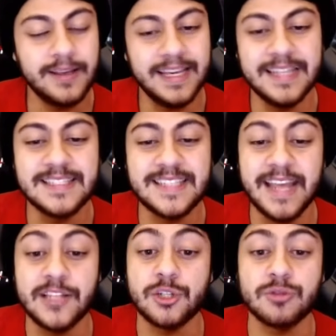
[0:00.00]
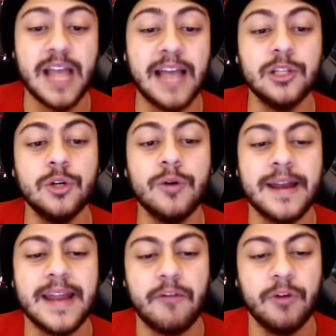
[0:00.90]
Insane. So Ty Lue
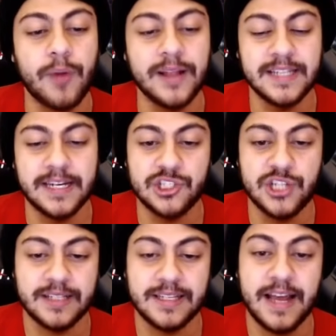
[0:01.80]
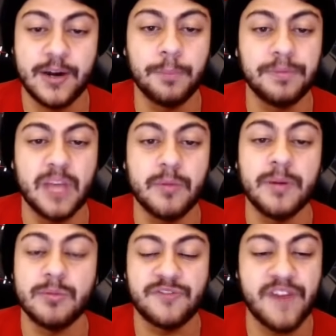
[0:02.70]
had every right to get ejected. I don't blame him.
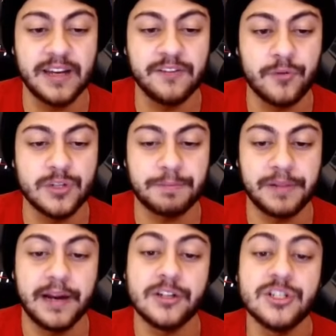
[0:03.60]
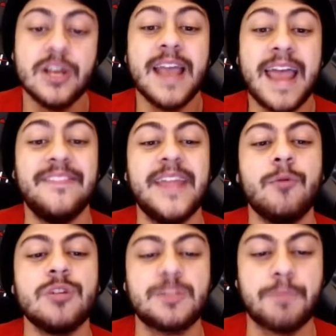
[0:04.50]
He was fighting for his players, and they
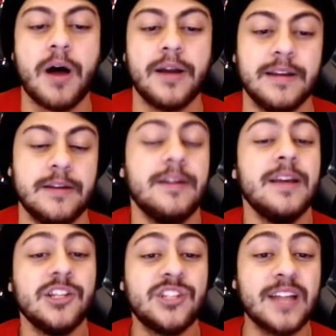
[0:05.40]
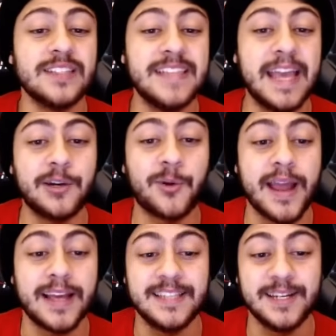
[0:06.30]
responded. Shout out to Dan
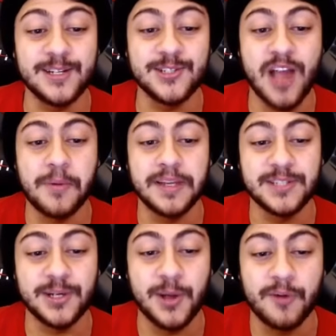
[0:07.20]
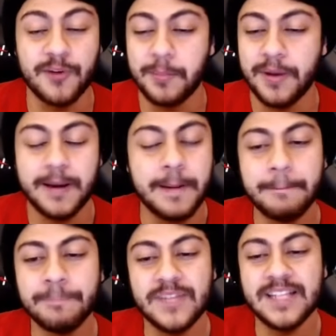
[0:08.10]
Craig. Did a good job when he took over, but
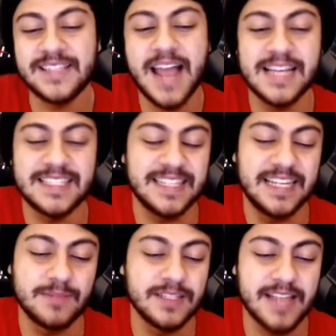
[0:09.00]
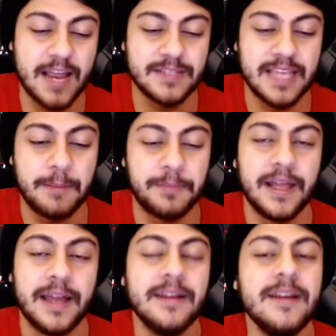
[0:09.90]
it's Ty's scheme. It's Ty's game
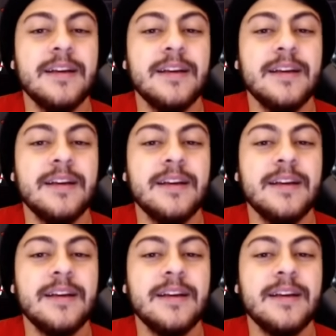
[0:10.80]
plan.